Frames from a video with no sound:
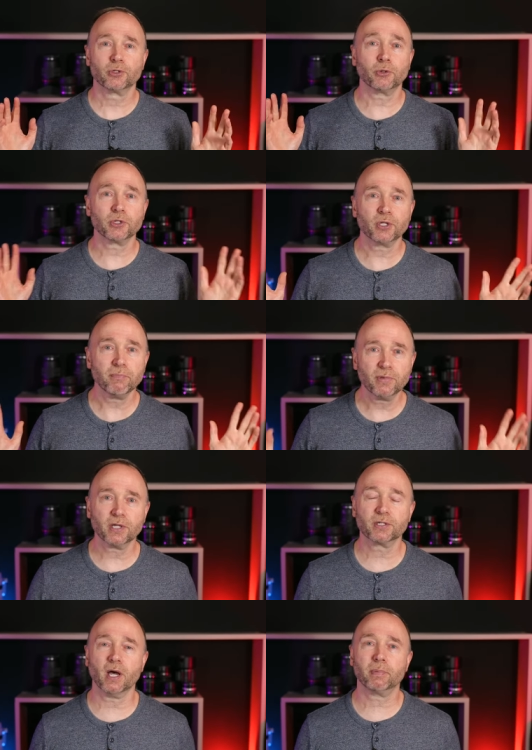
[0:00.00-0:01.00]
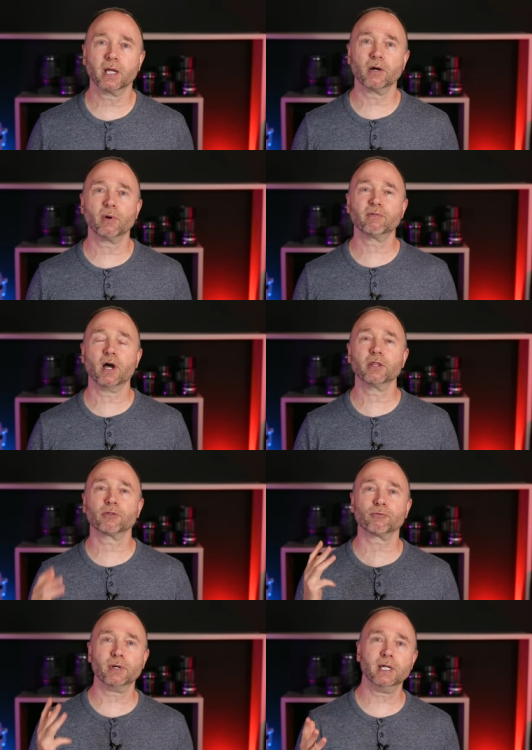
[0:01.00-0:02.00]
So to sum things up here, we've got
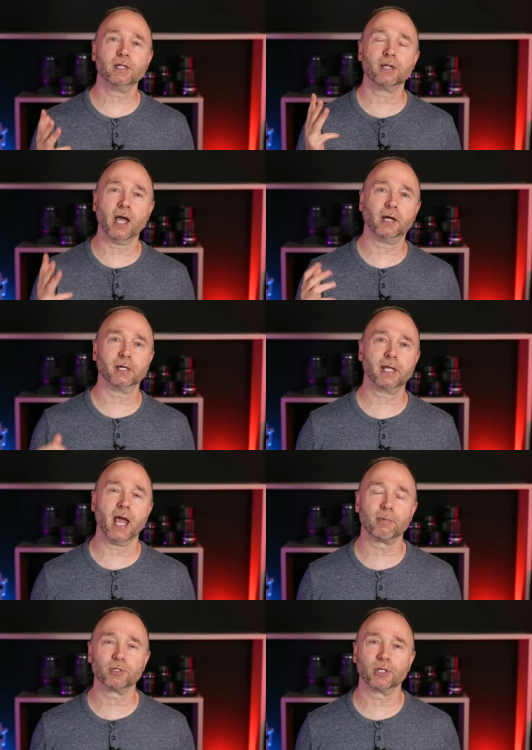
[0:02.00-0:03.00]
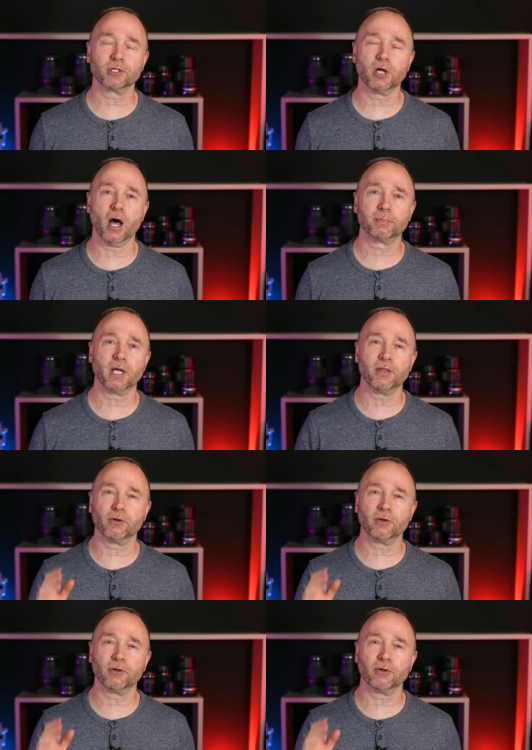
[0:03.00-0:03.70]
three Nikon cameras in the top ten.